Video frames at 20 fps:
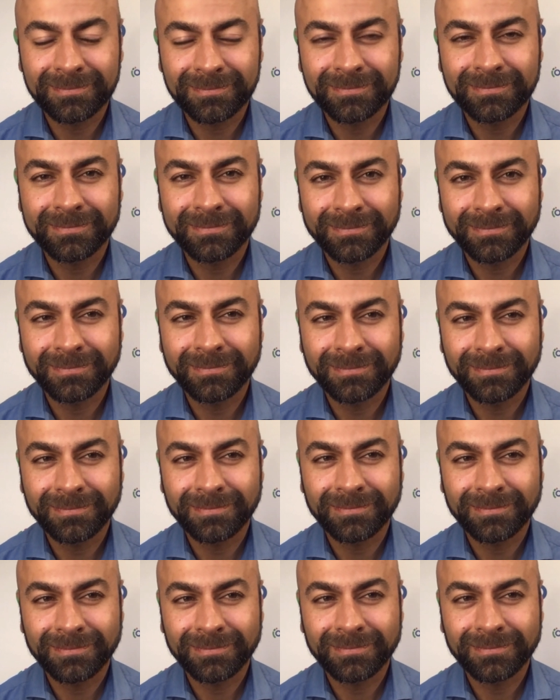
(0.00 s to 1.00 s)

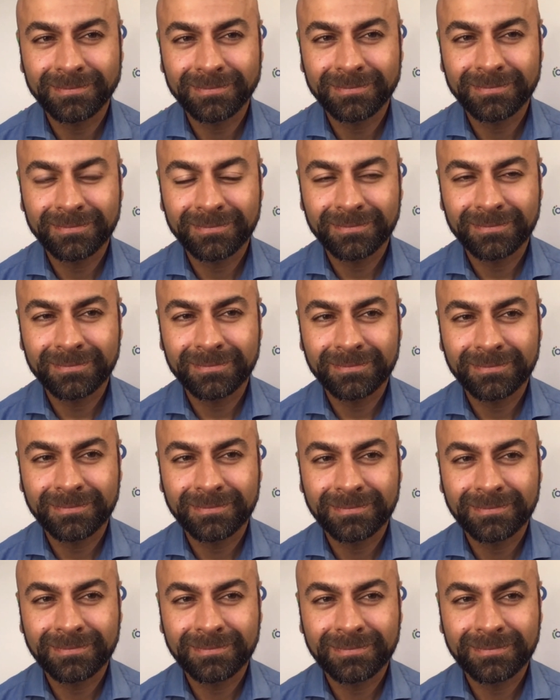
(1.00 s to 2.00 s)

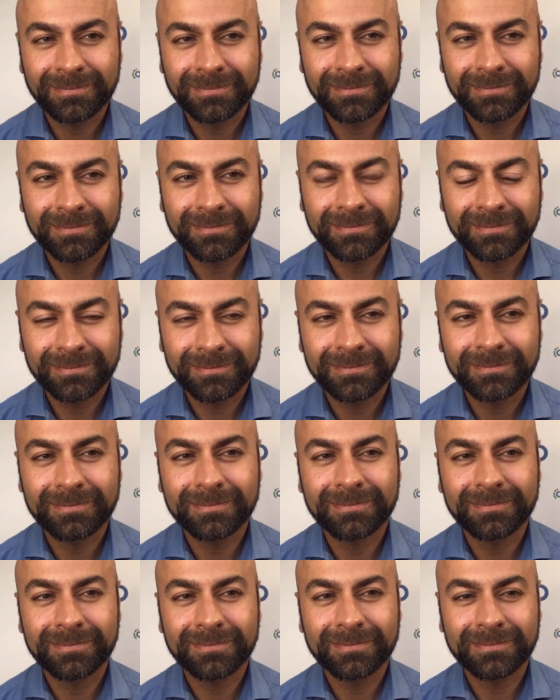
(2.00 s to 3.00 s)

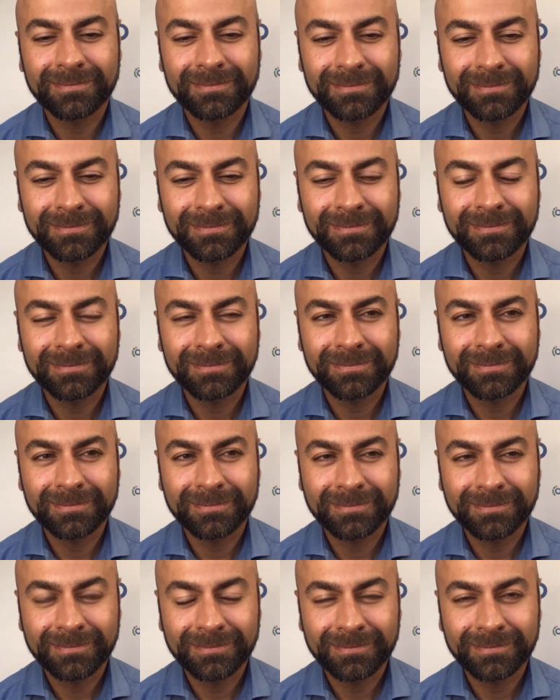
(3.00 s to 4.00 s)

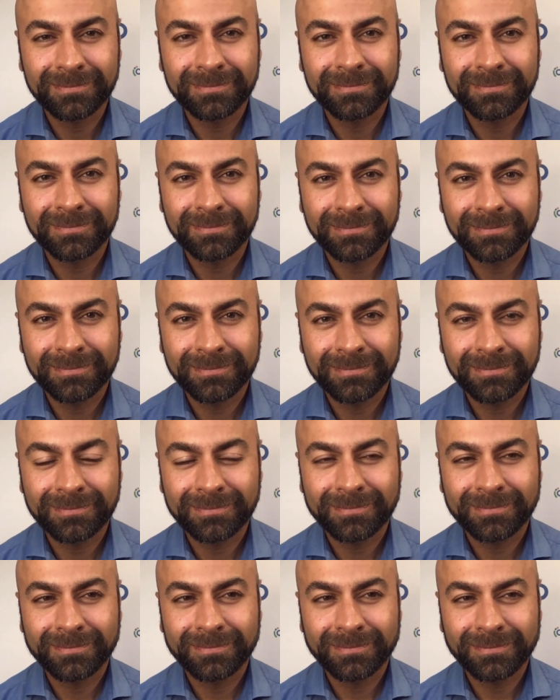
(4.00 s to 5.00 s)

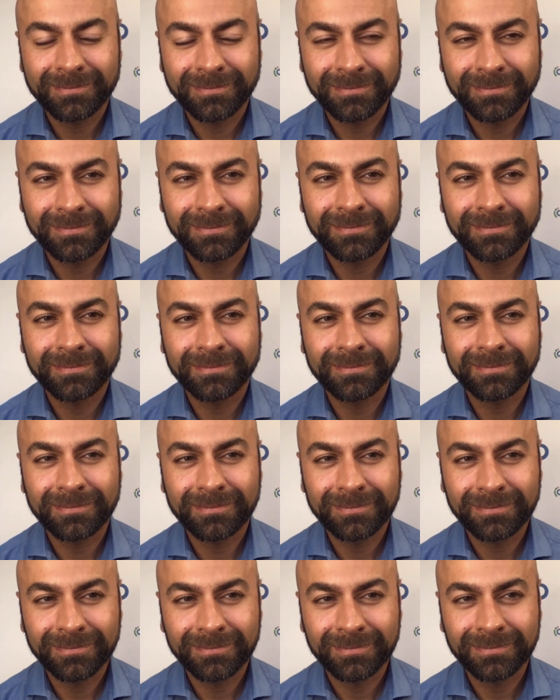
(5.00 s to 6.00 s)

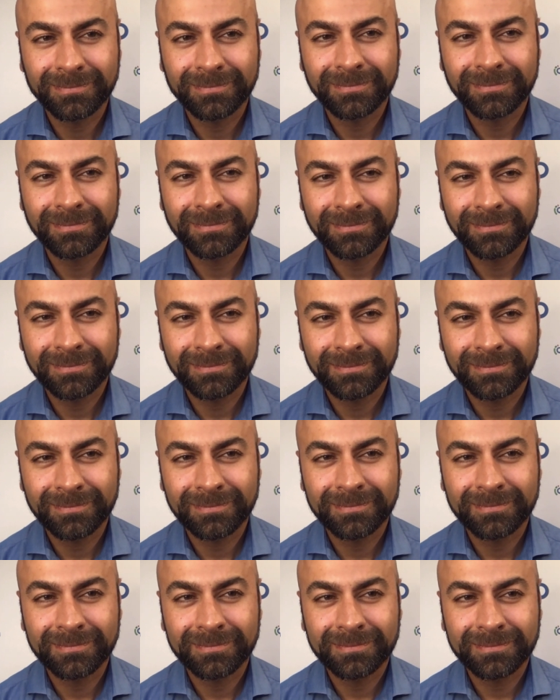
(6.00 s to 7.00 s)

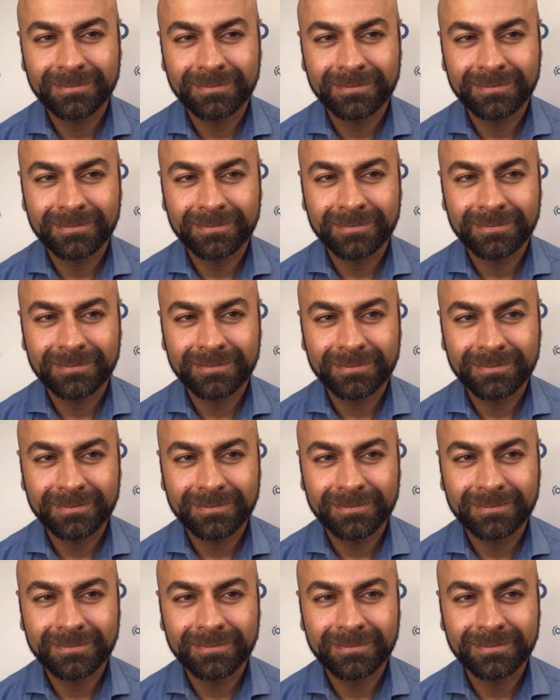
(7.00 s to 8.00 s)
[no speech]